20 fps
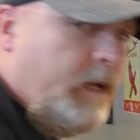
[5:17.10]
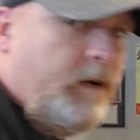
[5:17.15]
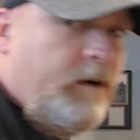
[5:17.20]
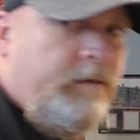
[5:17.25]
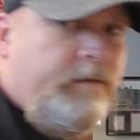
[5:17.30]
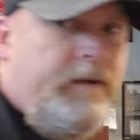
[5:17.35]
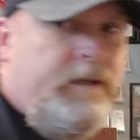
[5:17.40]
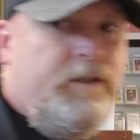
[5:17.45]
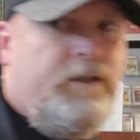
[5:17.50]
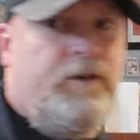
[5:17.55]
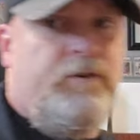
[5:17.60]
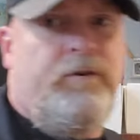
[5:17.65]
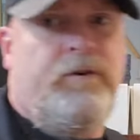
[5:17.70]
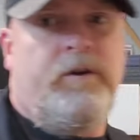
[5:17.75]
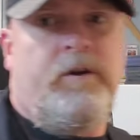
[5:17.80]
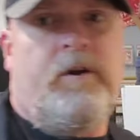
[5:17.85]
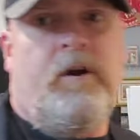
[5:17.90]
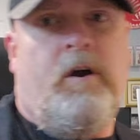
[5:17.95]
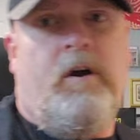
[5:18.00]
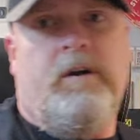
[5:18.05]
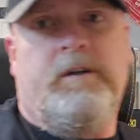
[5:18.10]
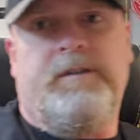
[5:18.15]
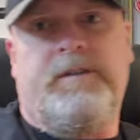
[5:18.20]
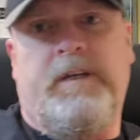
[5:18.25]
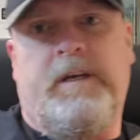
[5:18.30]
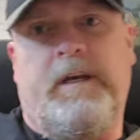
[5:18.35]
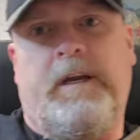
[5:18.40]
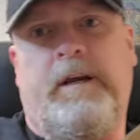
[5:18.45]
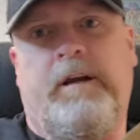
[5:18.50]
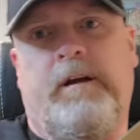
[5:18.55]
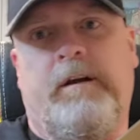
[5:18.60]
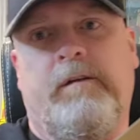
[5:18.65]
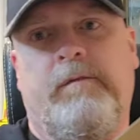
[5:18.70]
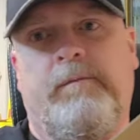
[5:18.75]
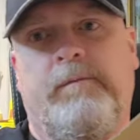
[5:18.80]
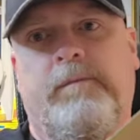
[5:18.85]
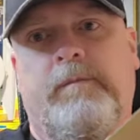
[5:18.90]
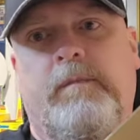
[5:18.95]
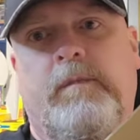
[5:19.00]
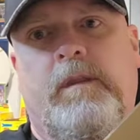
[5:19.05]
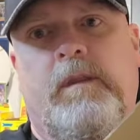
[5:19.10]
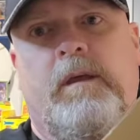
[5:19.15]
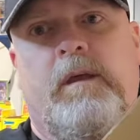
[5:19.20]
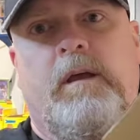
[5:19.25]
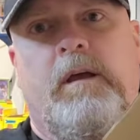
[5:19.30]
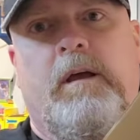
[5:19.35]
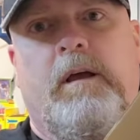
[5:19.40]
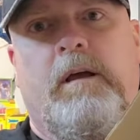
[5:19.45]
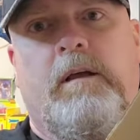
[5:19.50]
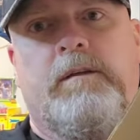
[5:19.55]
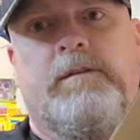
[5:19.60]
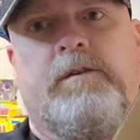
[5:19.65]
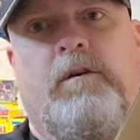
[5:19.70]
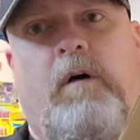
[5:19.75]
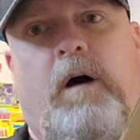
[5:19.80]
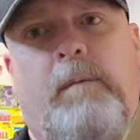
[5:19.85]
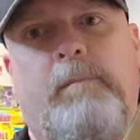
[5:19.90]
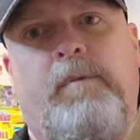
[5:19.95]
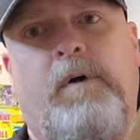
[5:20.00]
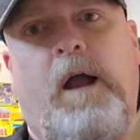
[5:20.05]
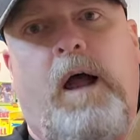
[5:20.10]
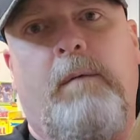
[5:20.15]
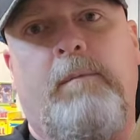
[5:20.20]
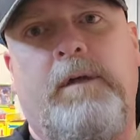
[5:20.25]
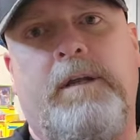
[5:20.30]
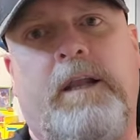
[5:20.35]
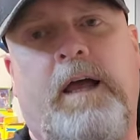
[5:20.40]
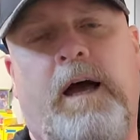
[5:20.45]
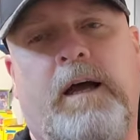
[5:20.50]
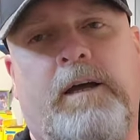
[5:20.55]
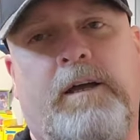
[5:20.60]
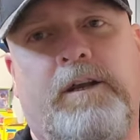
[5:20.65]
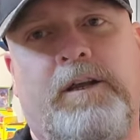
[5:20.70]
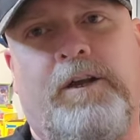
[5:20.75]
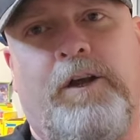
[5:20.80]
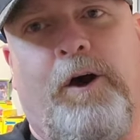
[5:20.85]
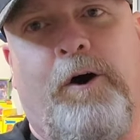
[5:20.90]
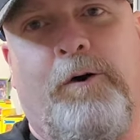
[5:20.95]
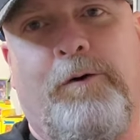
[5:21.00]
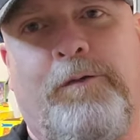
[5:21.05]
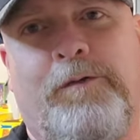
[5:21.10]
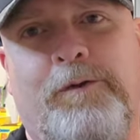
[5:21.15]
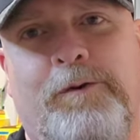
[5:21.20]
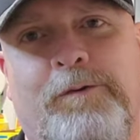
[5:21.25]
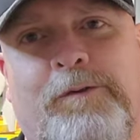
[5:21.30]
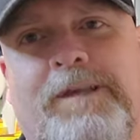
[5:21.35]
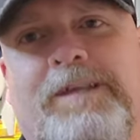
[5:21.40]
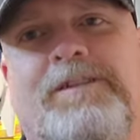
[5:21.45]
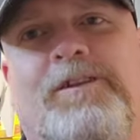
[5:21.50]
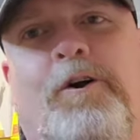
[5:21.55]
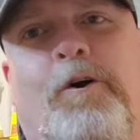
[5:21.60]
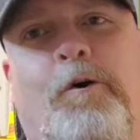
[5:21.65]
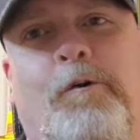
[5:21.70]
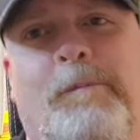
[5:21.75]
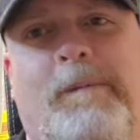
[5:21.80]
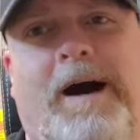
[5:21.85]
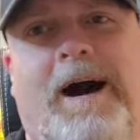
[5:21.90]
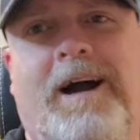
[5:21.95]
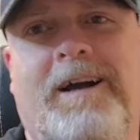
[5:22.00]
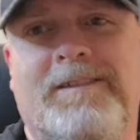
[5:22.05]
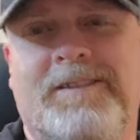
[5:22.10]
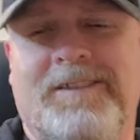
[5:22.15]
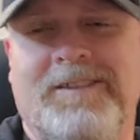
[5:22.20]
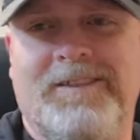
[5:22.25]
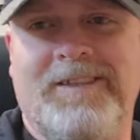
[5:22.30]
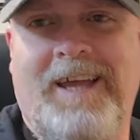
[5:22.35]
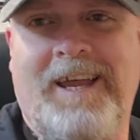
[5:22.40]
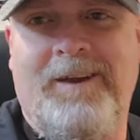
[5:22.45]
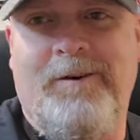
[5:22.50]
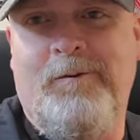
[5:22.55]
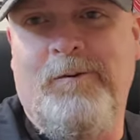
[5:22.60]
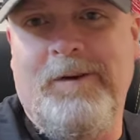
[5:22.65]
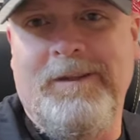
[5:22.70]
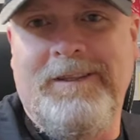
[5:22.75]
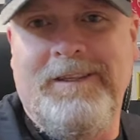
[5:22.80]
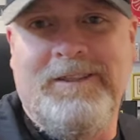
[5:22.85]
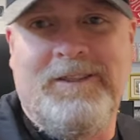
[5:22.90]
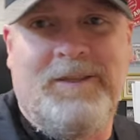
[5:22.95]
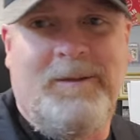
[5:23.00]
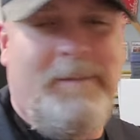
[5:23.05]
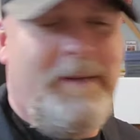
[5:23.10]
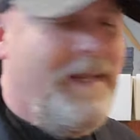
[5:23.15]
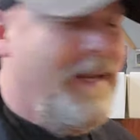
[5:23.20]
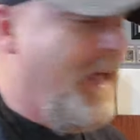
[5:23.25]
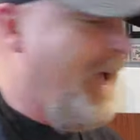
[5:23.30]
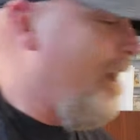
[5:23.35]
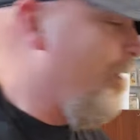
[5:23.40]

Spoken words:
Ken Griffey Jr. cards in here. So I'm probably not going to go through this whole box because I don't want this to be an